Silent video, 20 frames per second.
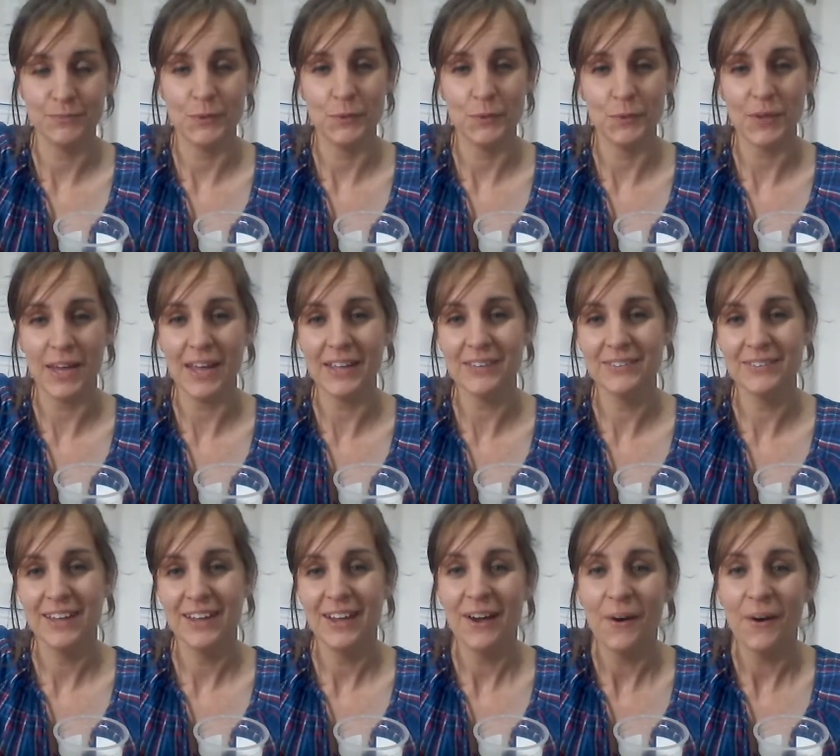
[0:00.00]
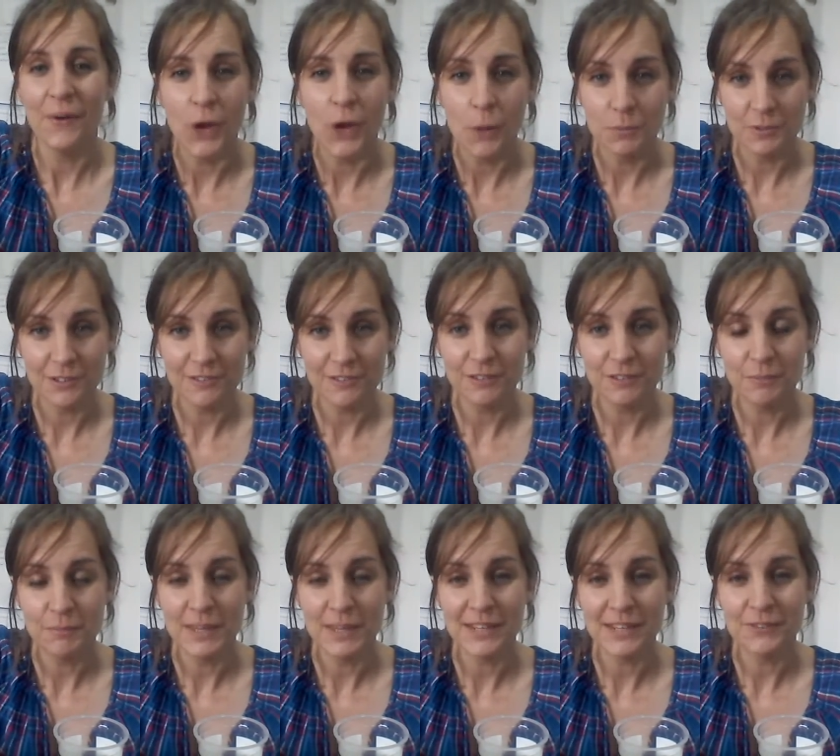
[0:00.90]
Okay, I hope you have
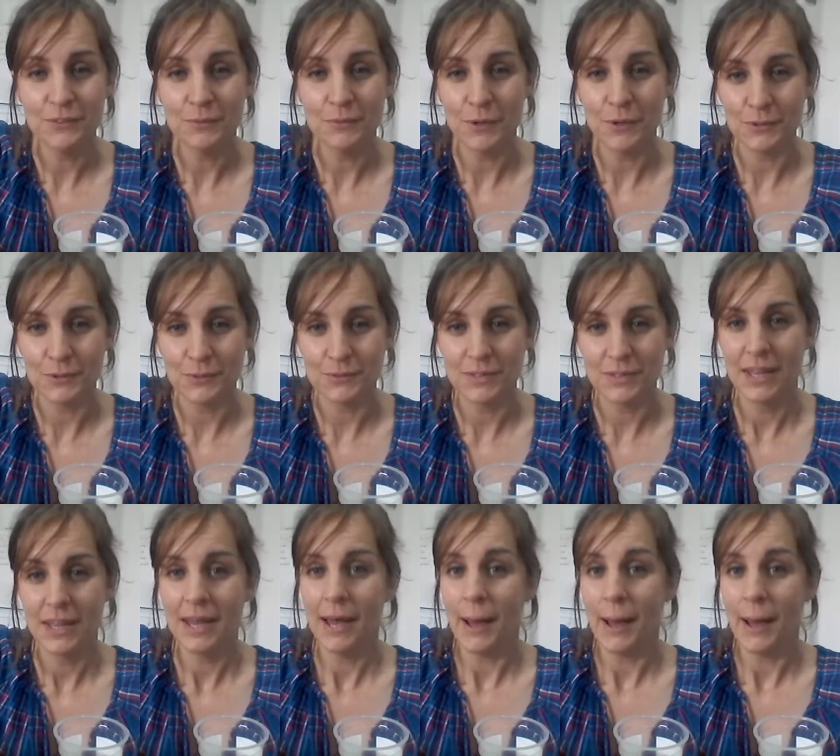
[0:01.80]
fun making your models